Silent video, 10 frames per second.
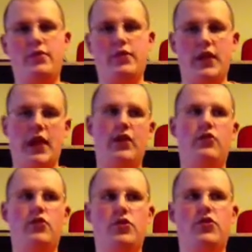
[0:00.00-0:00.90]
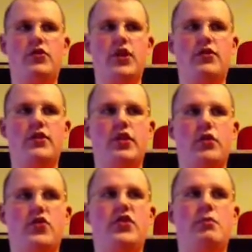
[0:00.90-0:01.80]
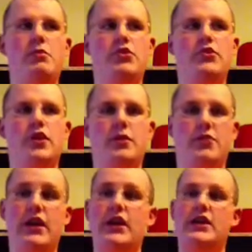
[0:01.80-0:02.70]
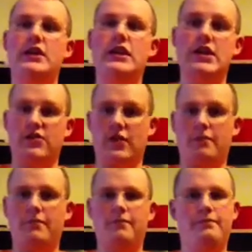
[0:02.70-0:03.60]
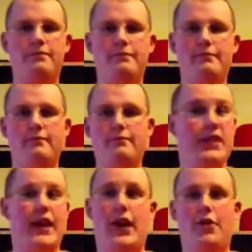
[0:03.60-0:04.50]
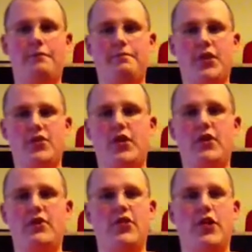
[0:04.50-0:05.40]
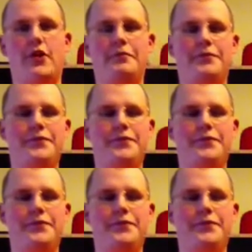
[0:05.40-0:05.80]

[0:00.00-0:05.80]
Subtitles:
Then, as soon as he does that, though, a sea monster comes in and eats him. Flat out. He's gone.